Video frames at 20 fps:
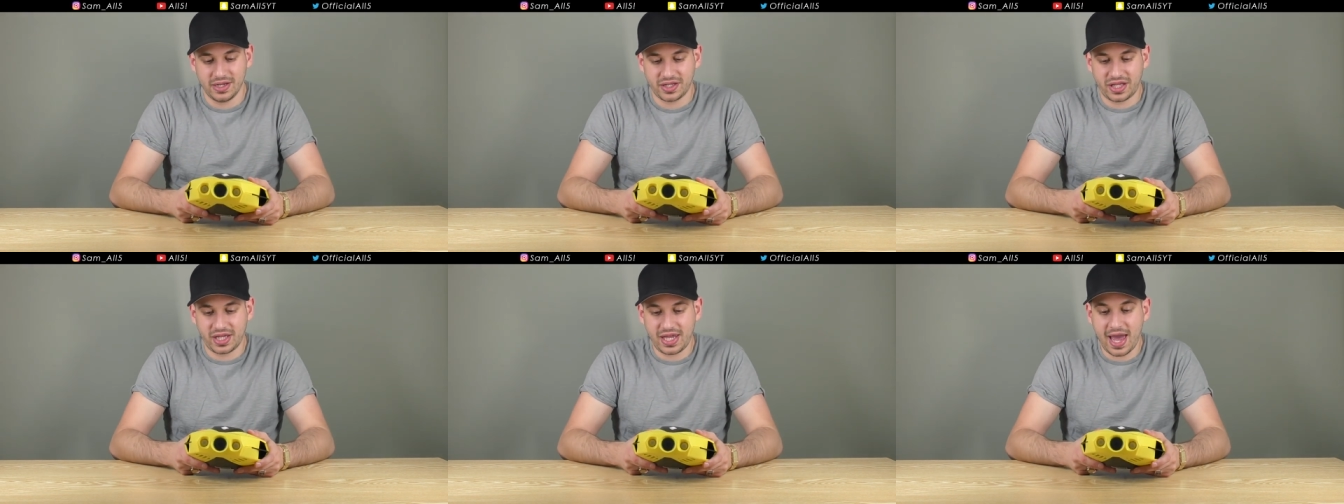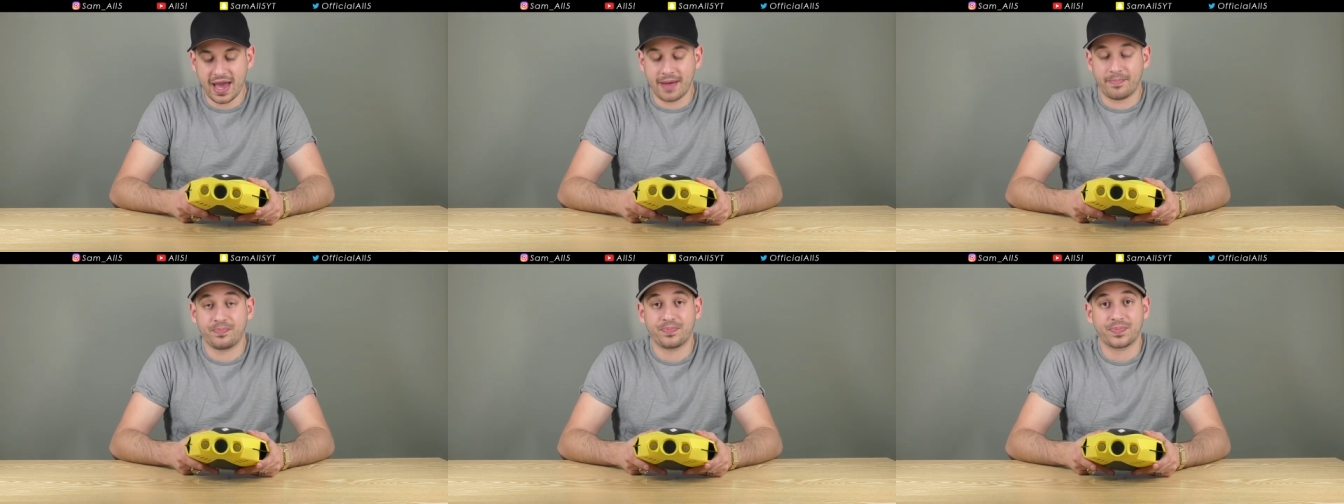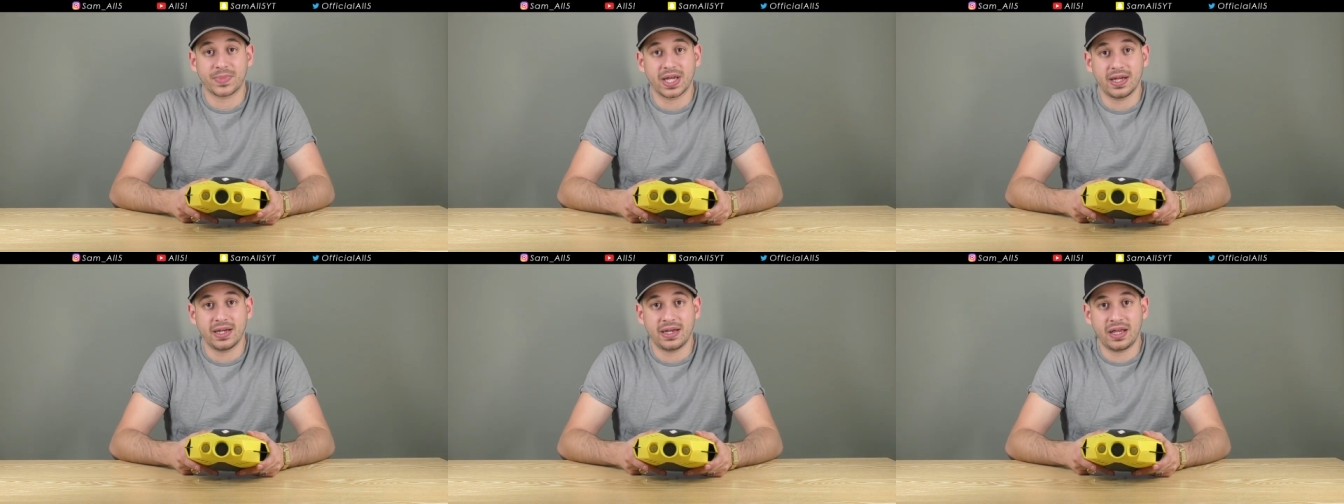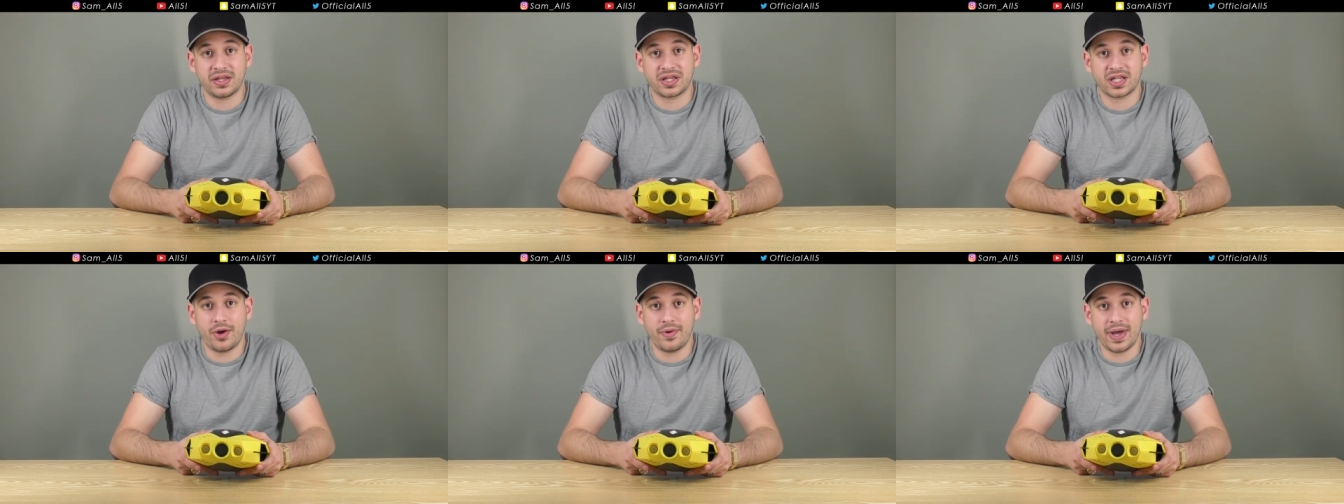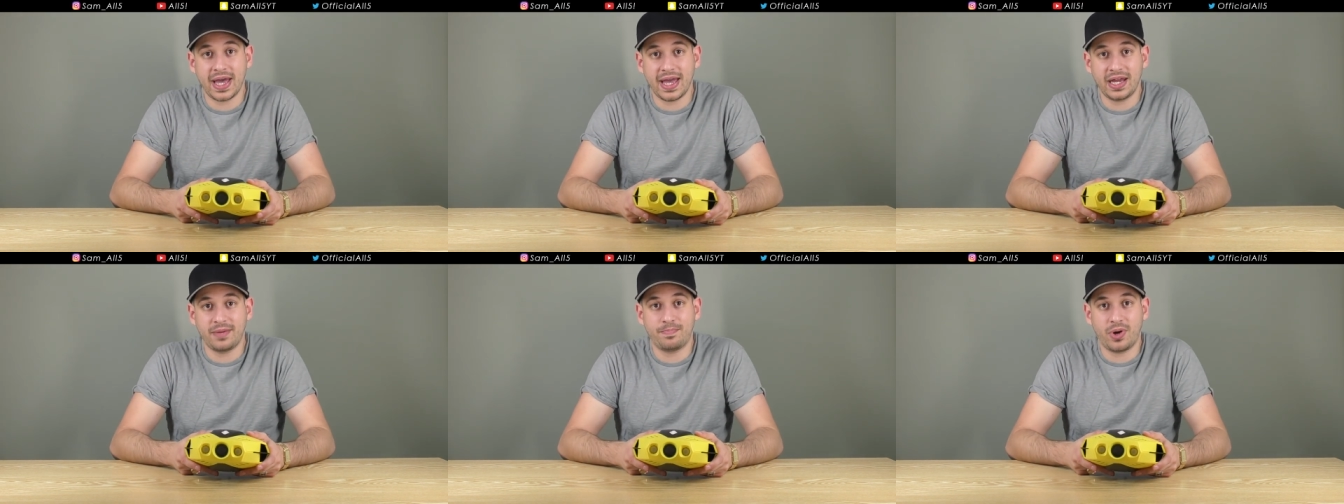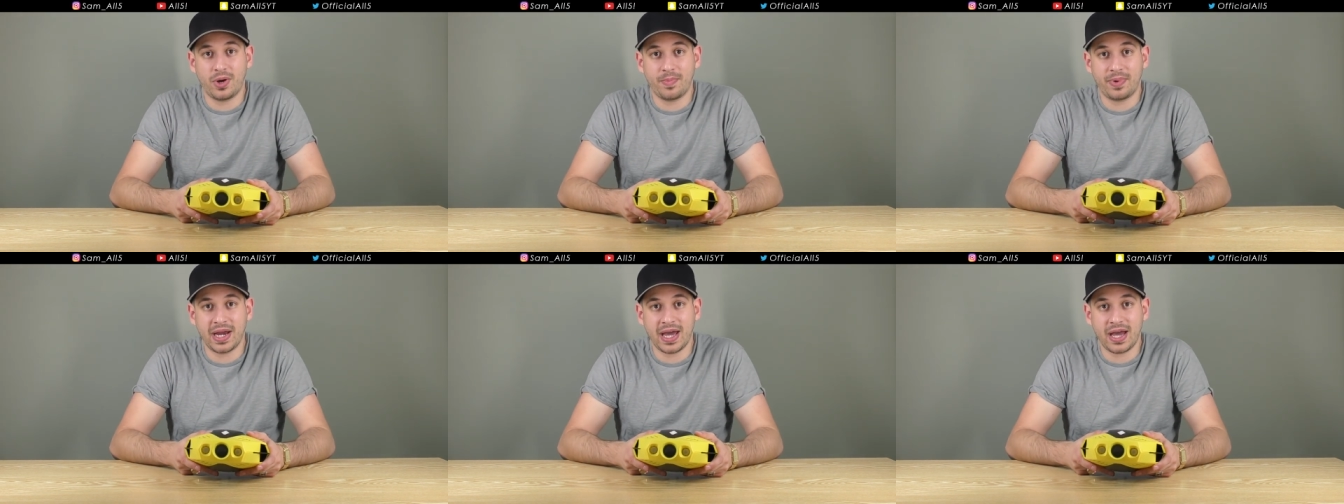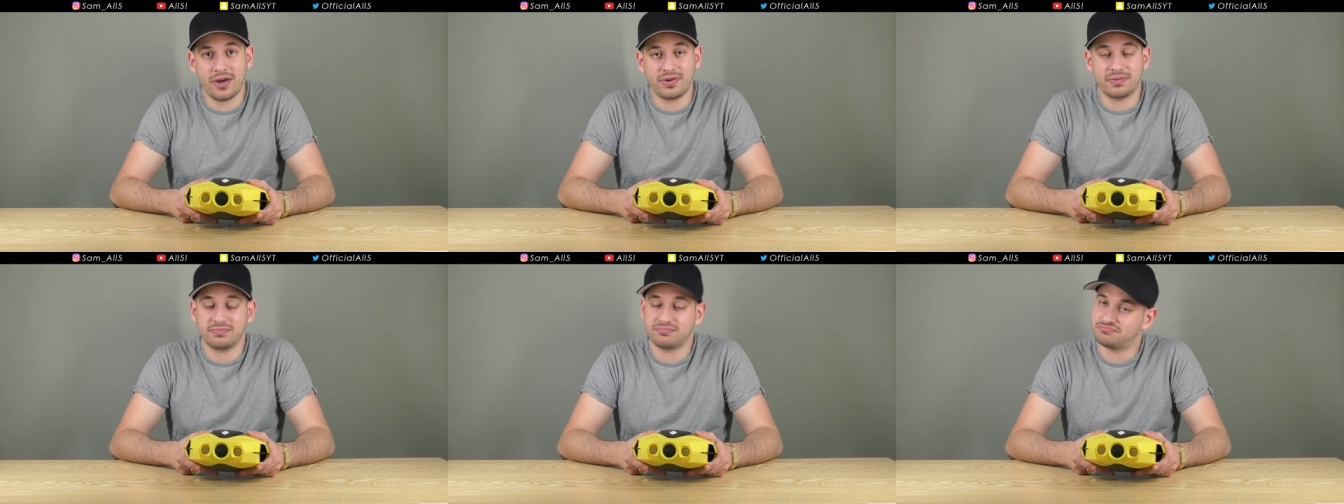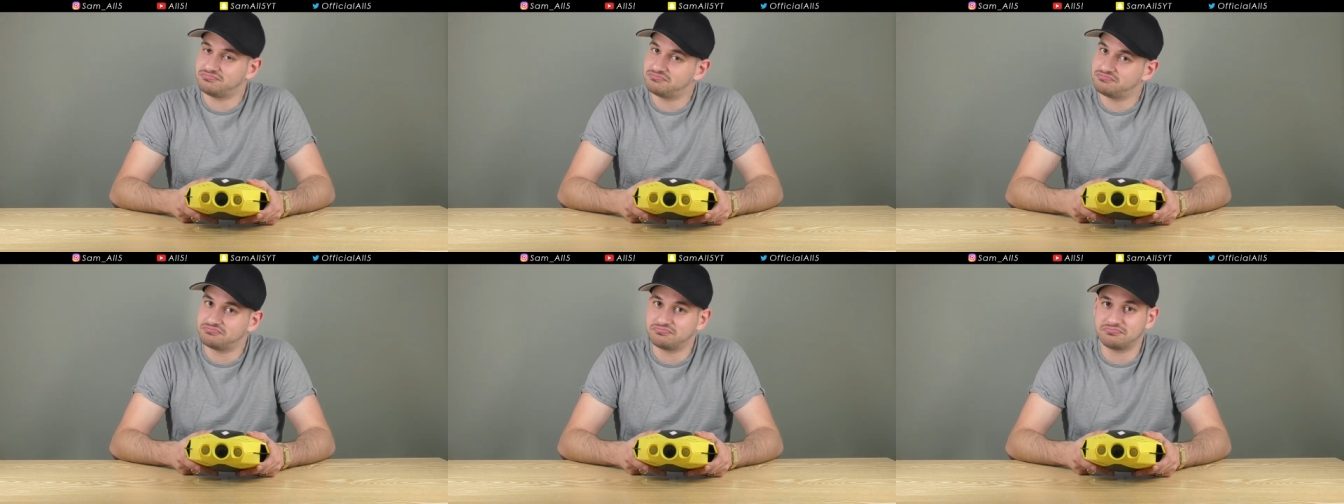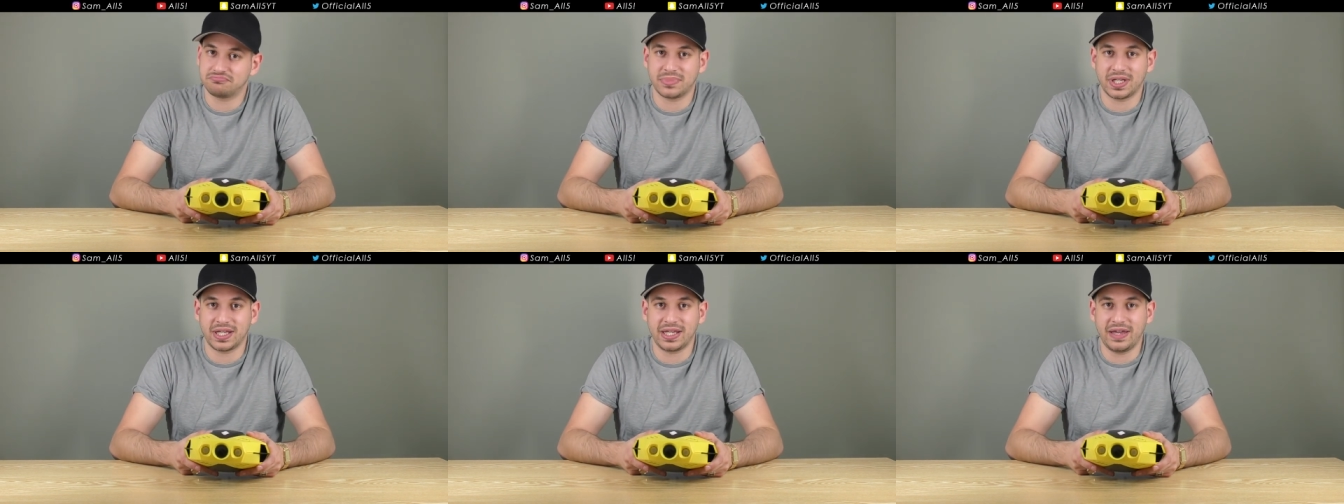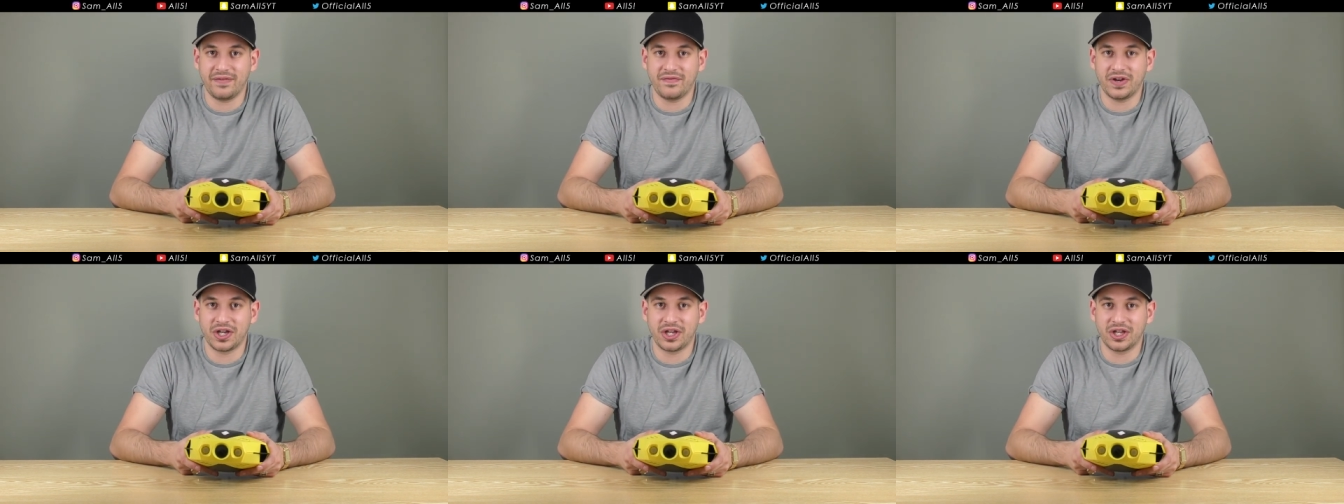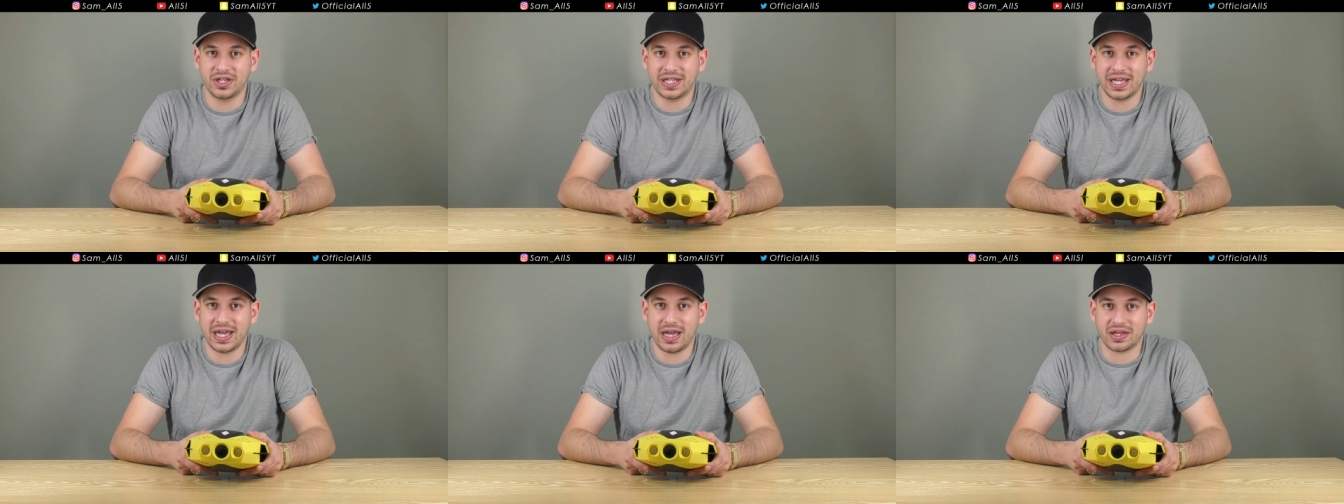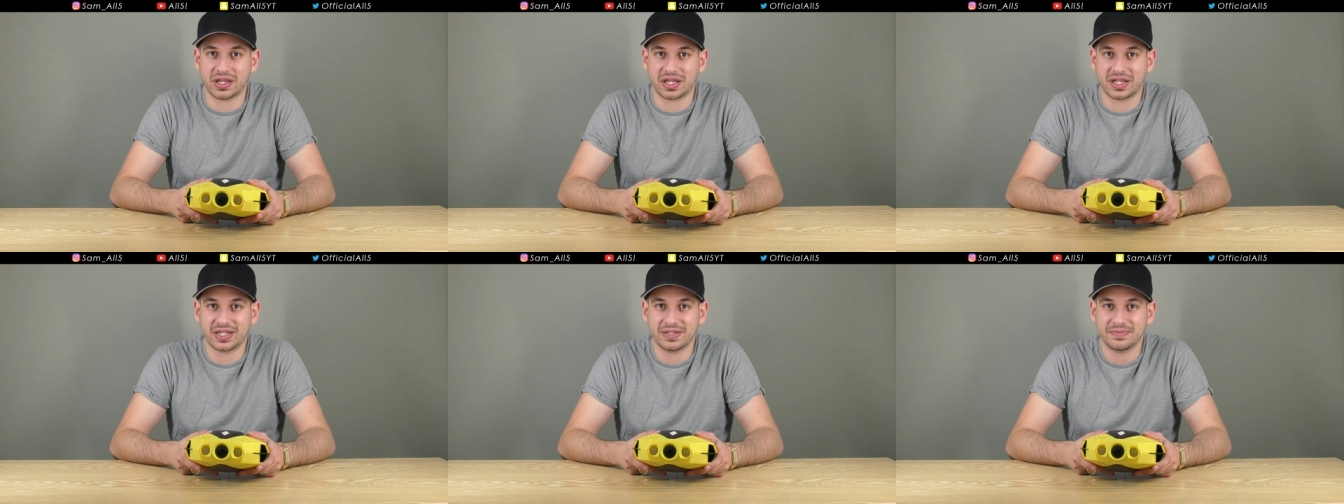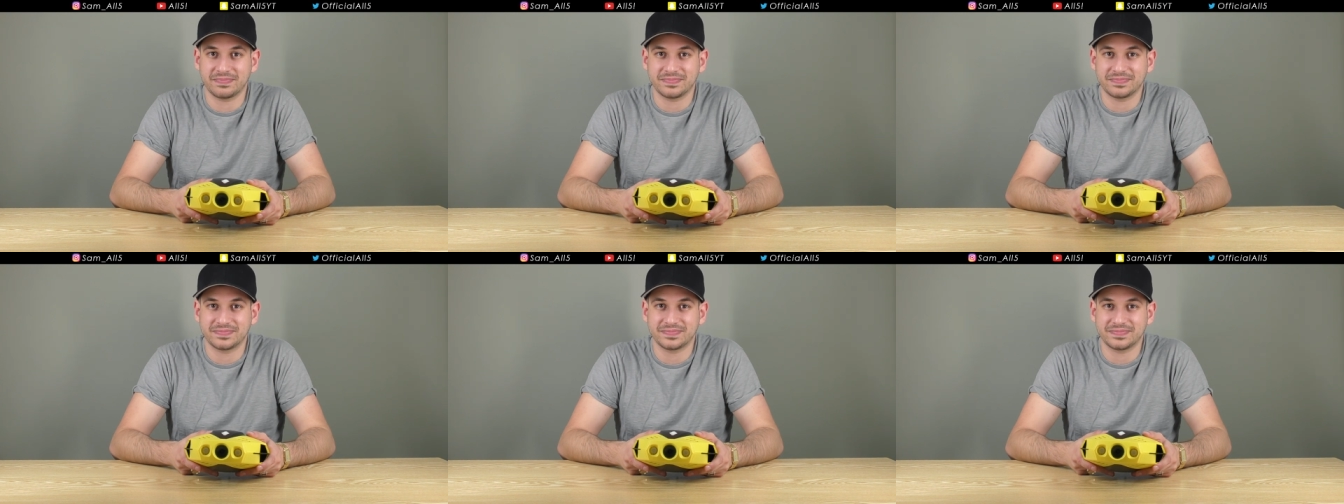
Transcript: So yeah, let's go ahead, pop it out, and give it a good test.